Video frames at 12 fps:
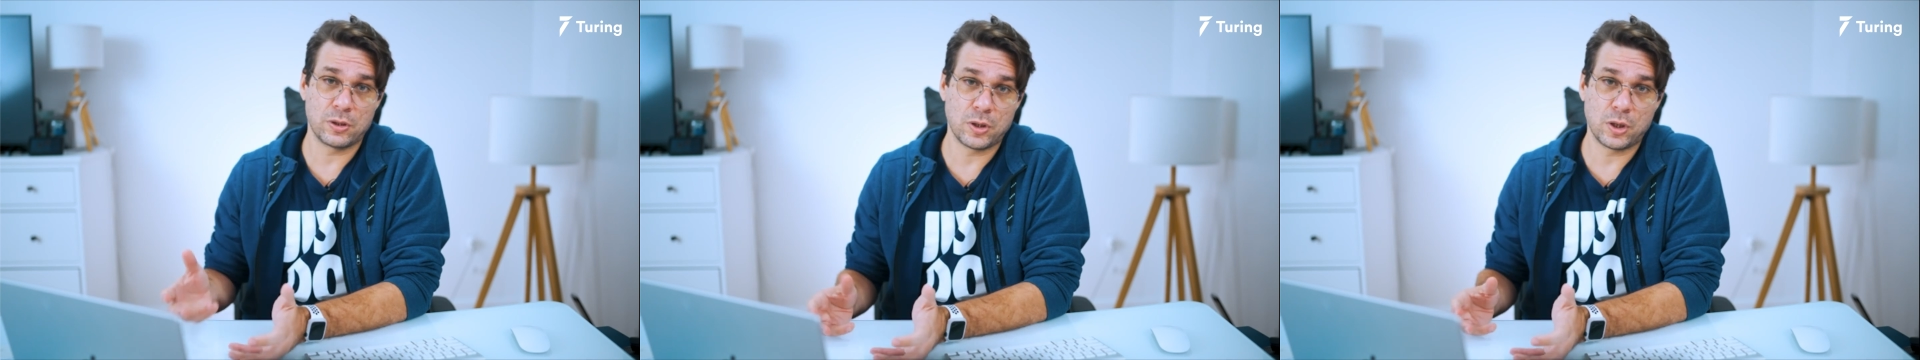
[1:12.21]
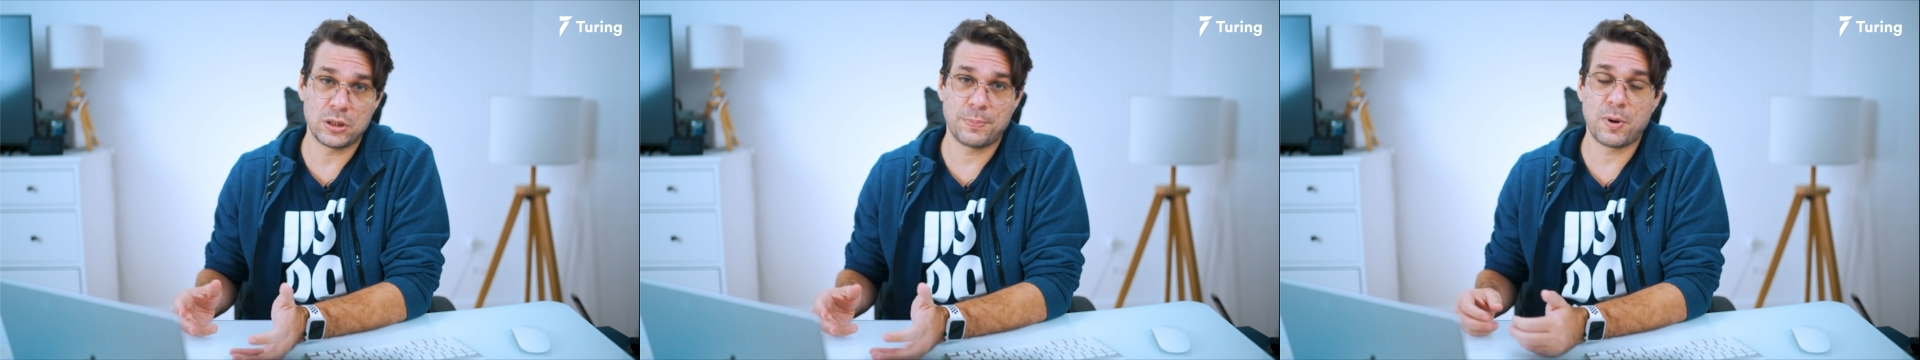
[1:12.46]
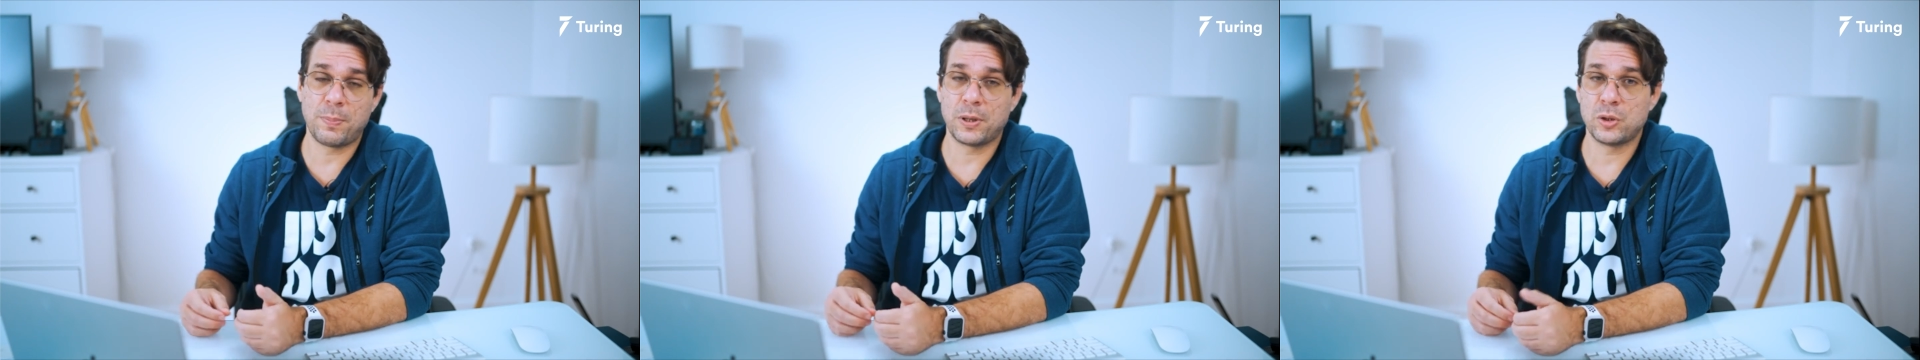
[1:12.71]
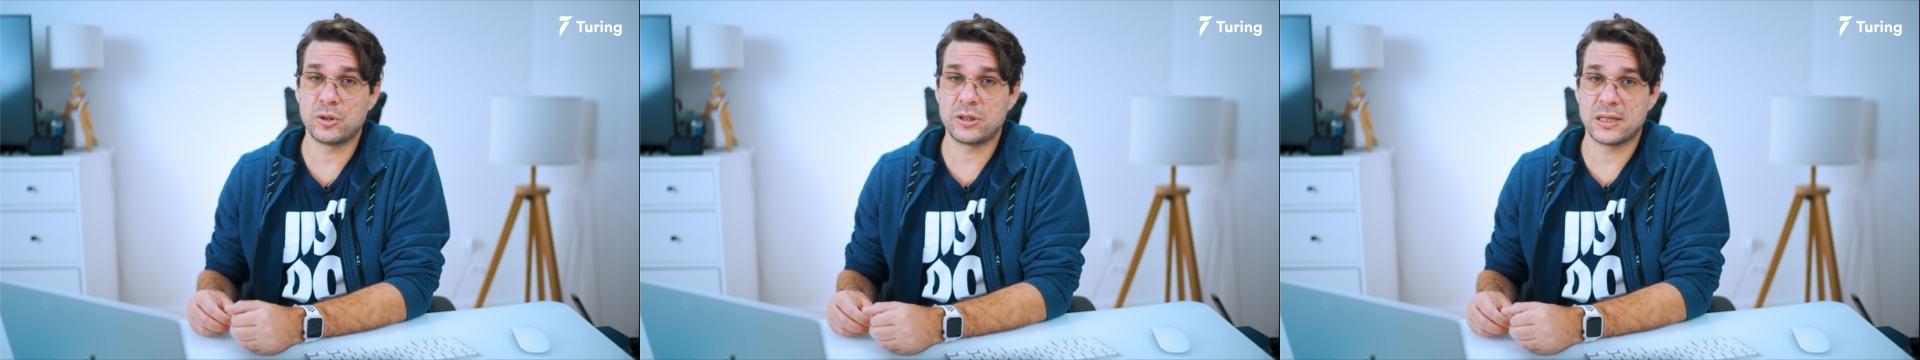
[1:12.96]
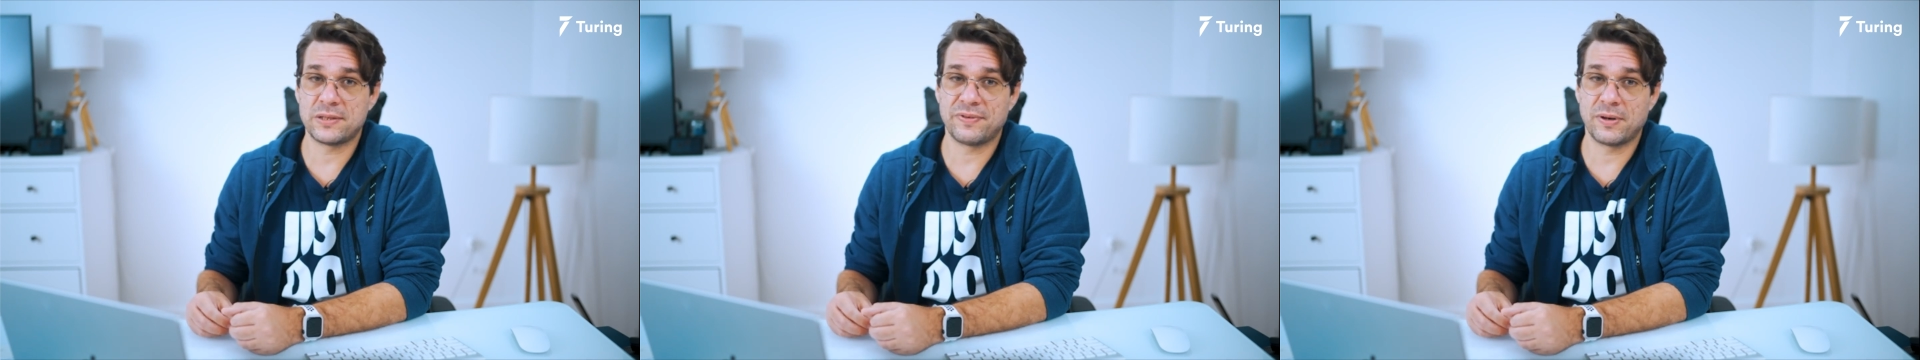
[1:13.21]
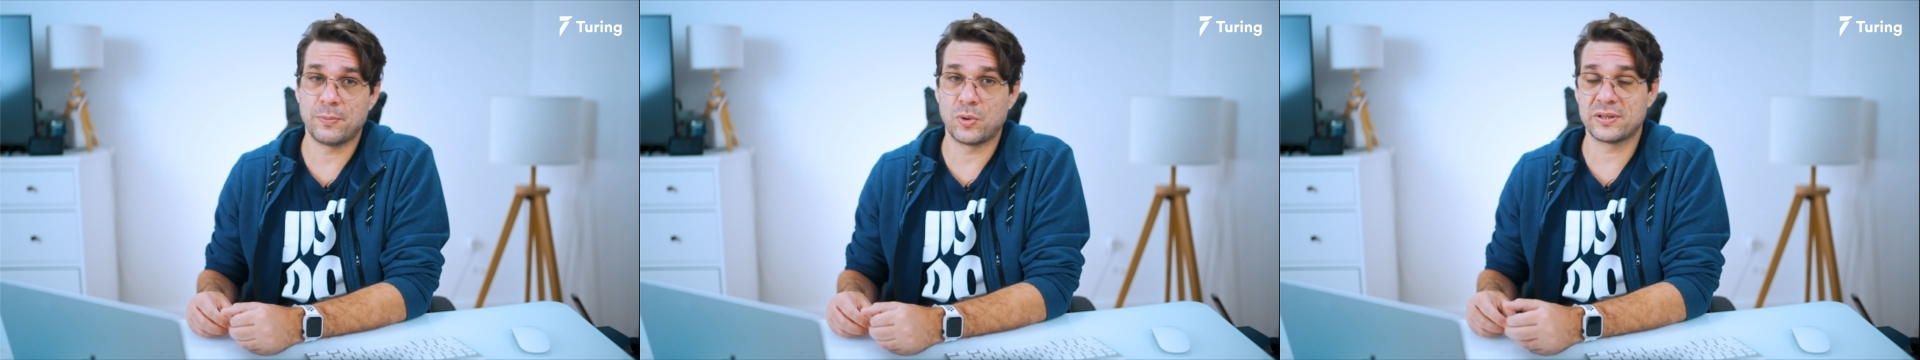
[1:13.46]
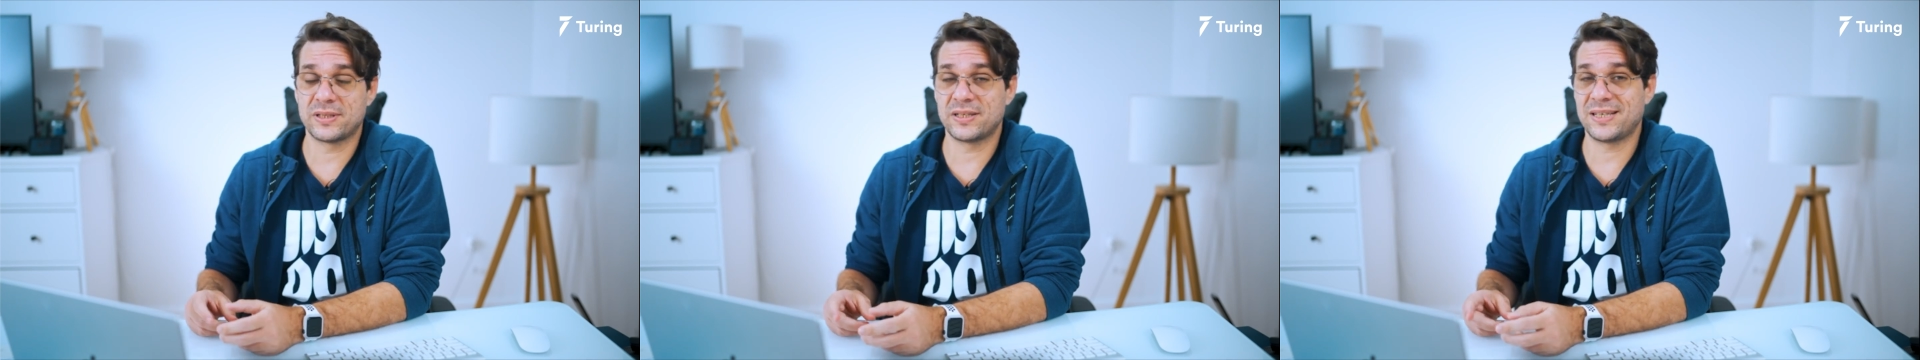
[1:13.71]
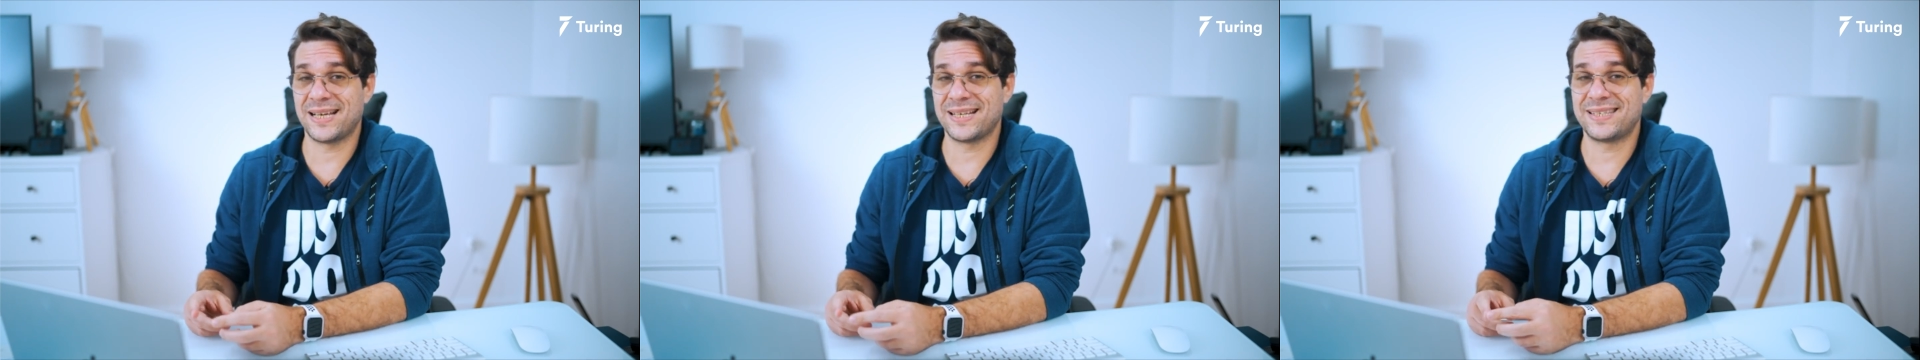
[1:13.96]
other popular Node.js frameworks
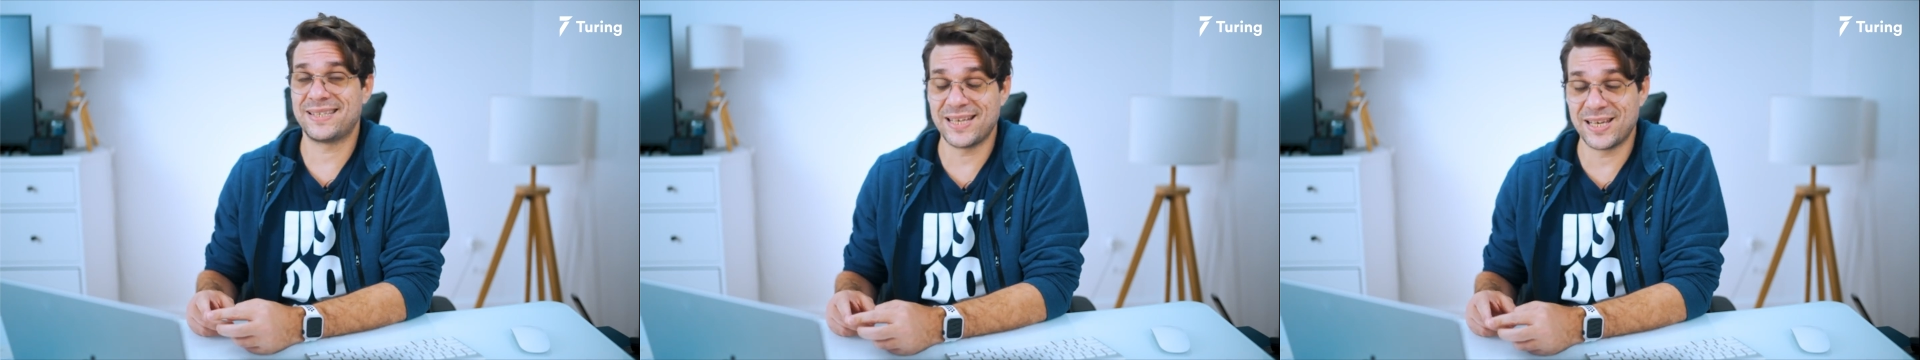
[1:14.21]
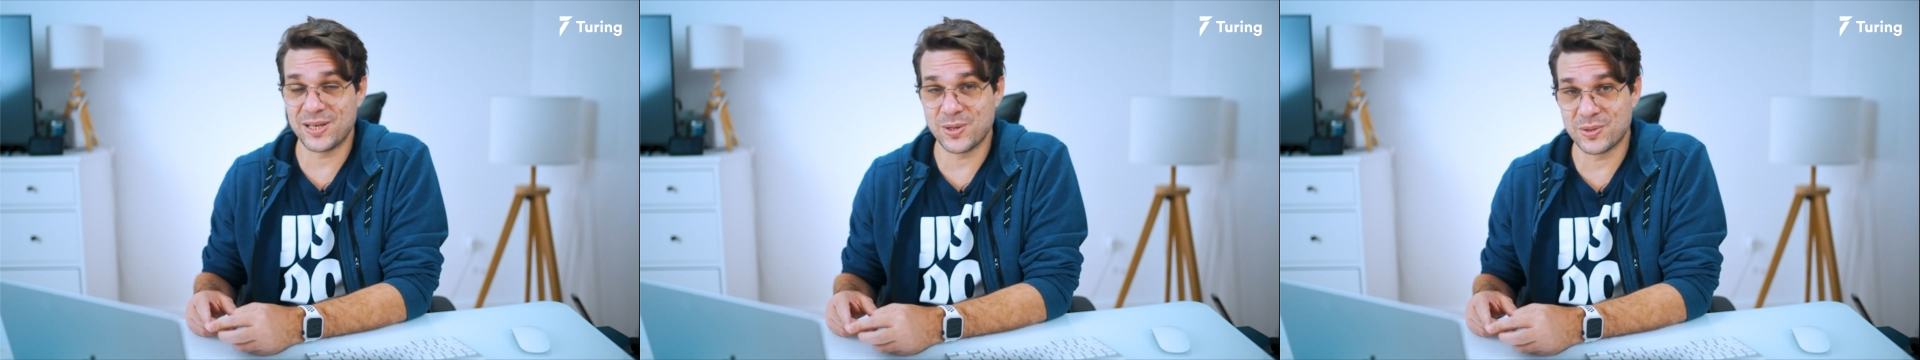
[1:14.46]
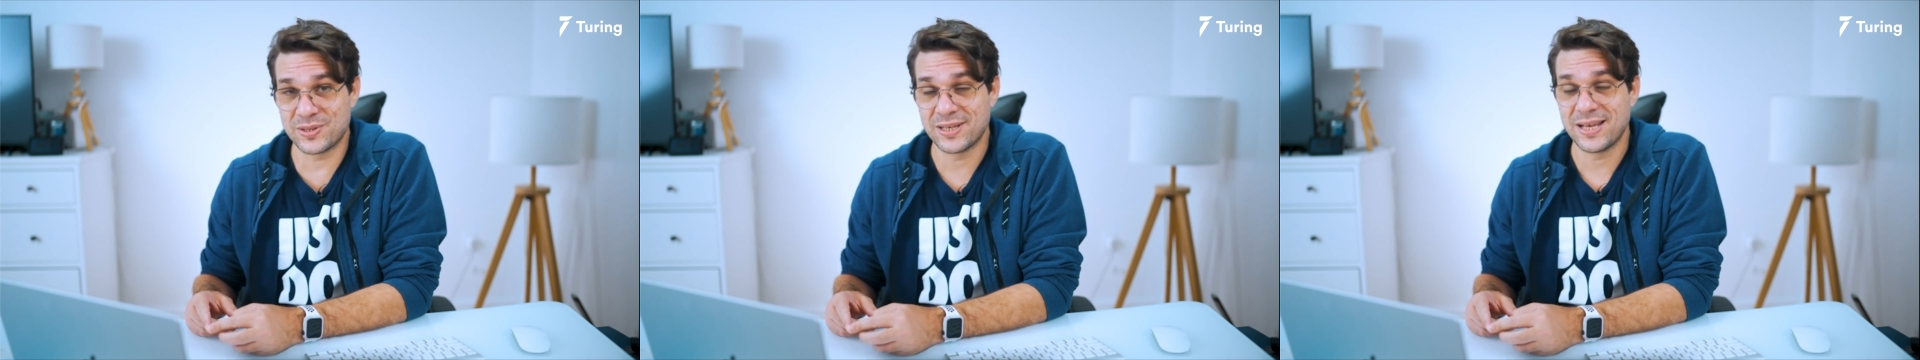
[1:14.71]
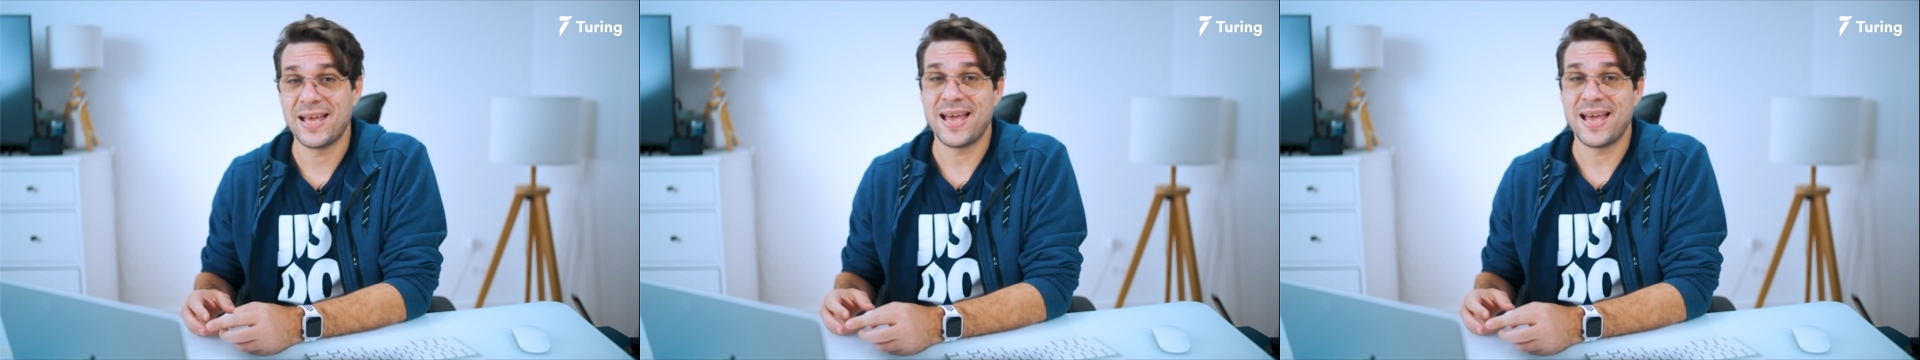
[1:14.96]
such as Sails,